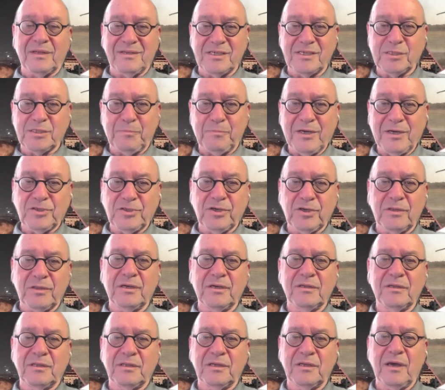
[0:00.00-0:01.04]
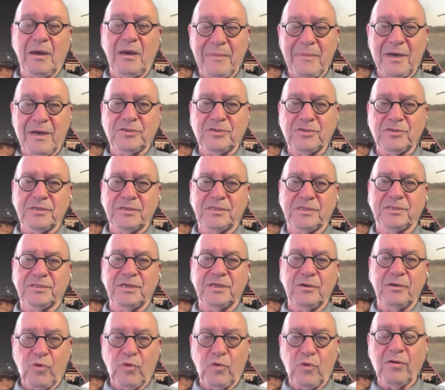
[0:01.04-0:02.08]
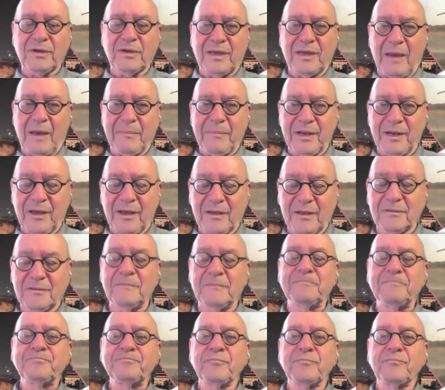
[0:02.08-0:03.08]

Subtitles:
and especially the emergency war cabinet,